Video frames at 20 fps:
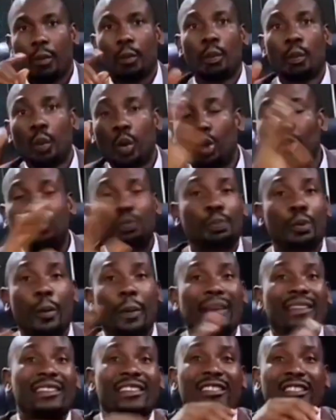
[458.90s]
Most
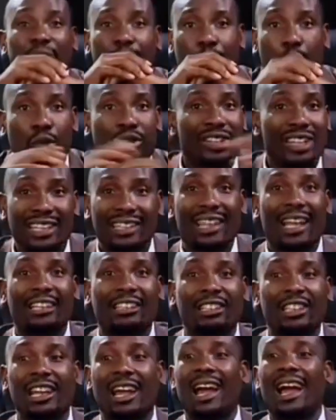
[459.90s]
property disputes in
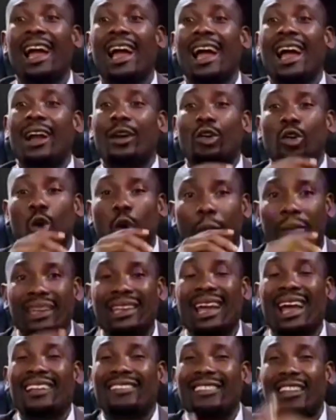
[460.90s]
Nigeria are
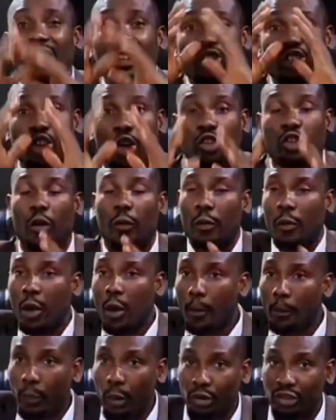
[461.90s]
coming as a result of
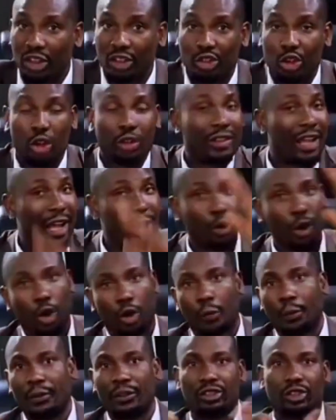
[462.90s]
possession and
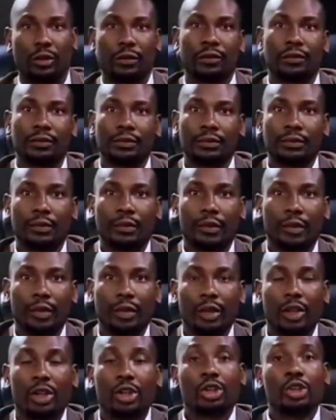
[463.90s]
occupation.
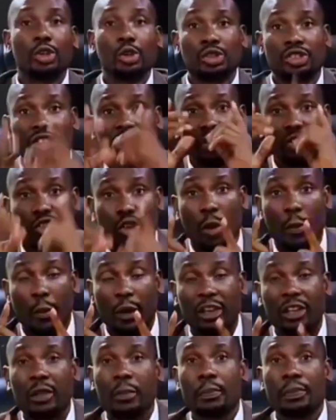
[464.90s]
You see
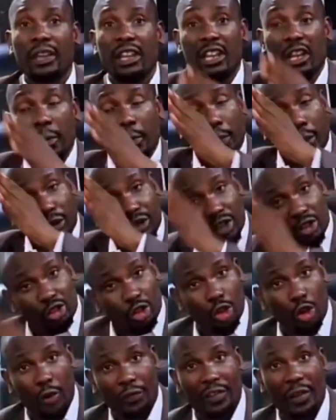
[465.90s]
somebody being in
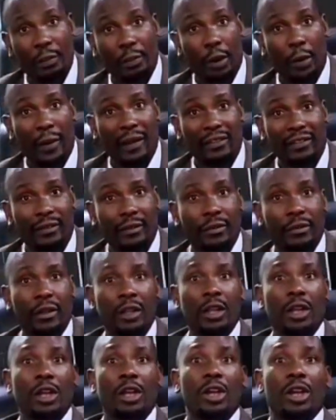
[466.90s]
possession of a property,
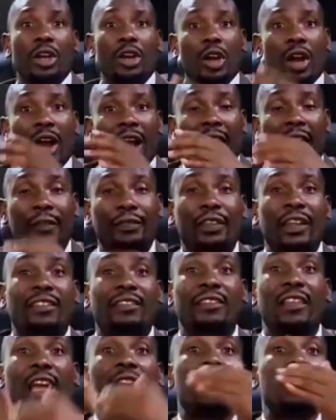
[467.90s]
after
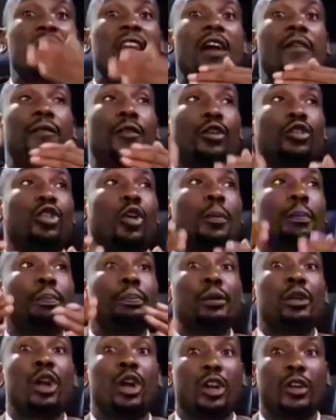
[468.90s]
staying there for some
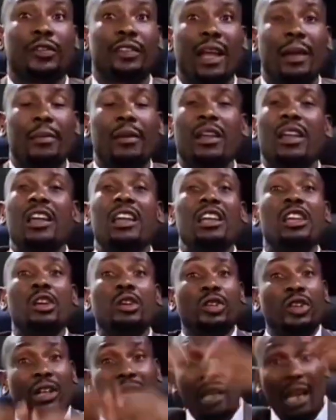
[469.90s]
period of time,
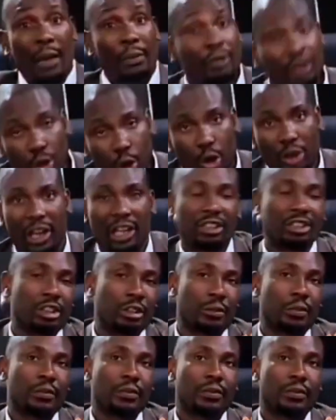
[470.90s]
you claim the ownership.